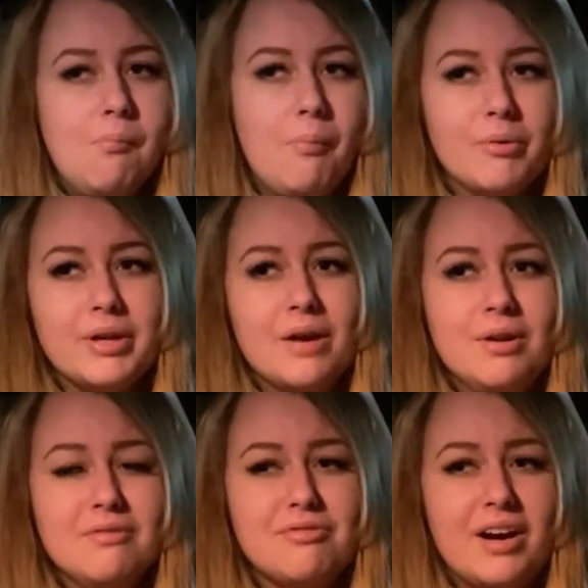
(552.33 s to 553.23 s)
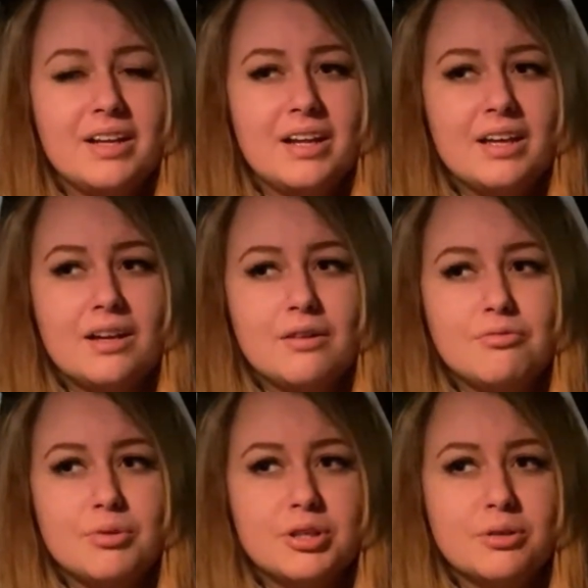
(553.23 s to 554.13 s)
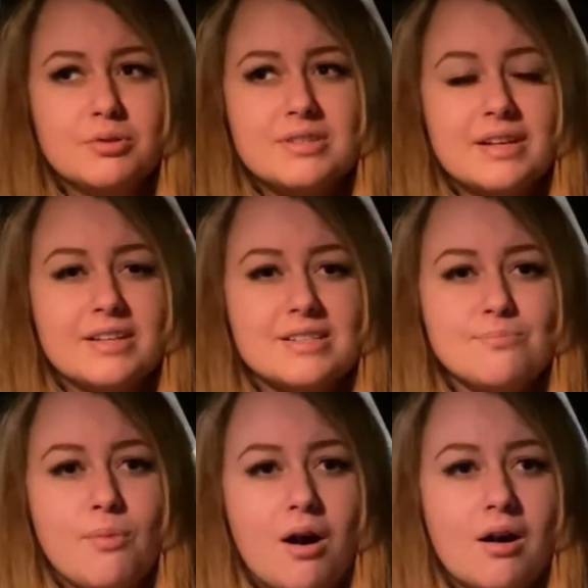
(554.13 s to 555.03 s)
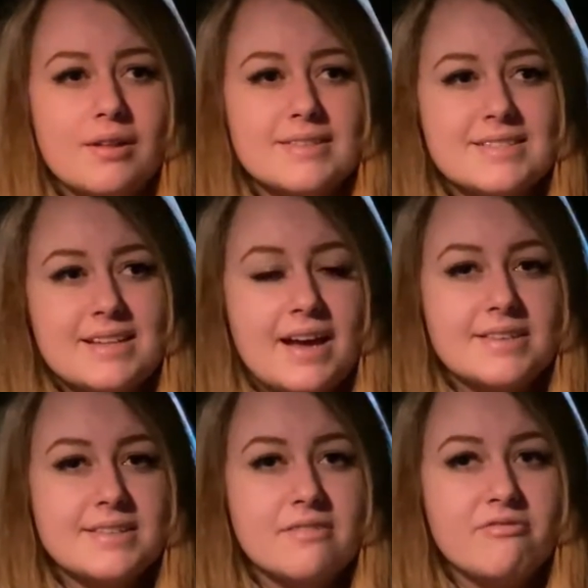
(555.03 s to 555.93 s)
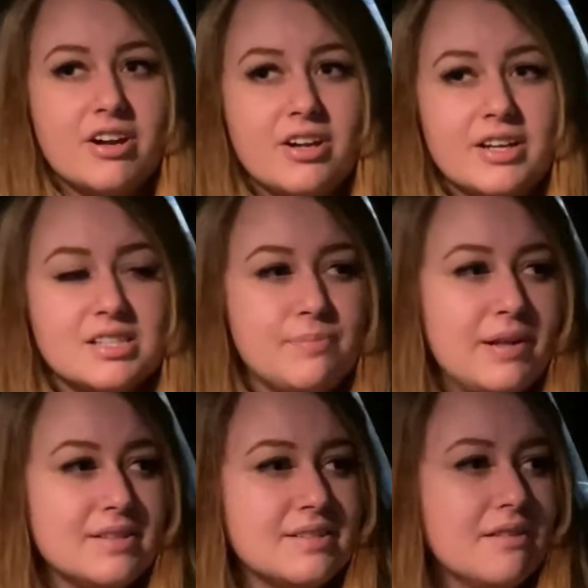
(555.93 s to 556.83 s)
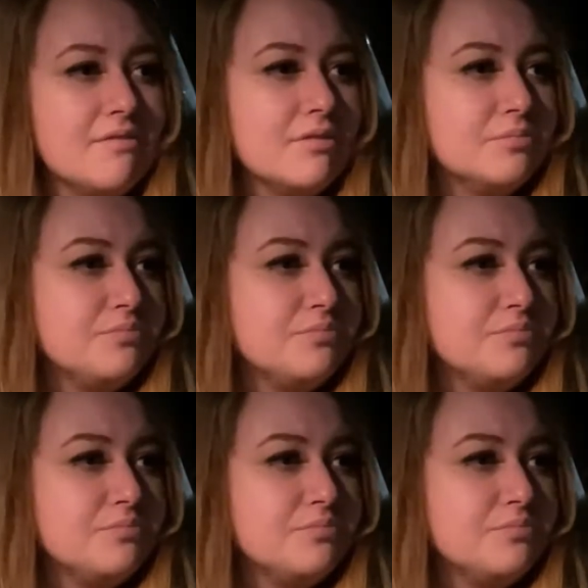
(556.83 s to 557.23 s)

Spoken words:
But we can't really find any. And if we do, it's like a small set and very expensive.